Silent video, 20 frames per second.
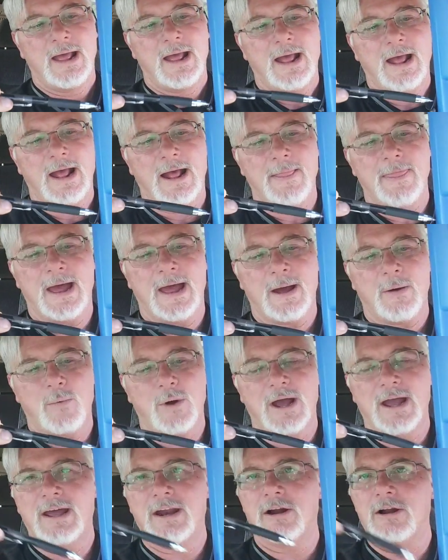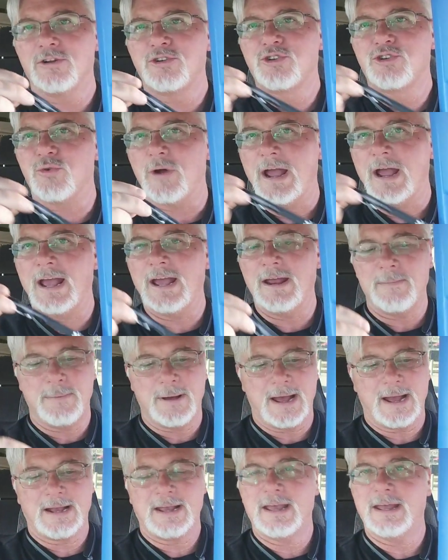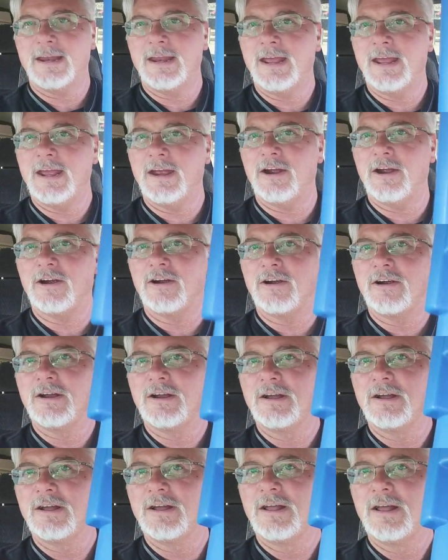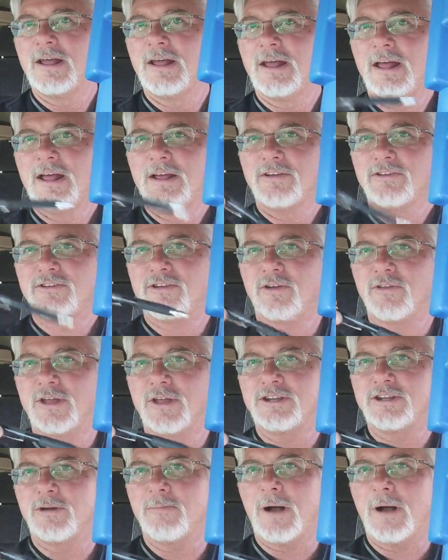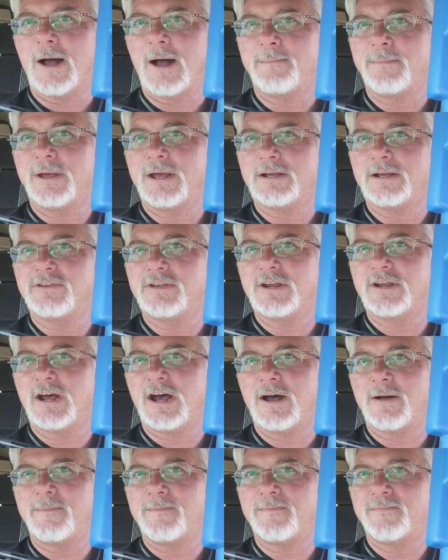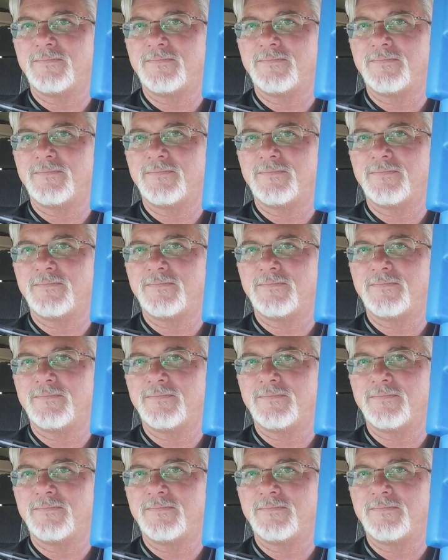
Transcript: And that way it'll drain back in here so that your mop picks it up.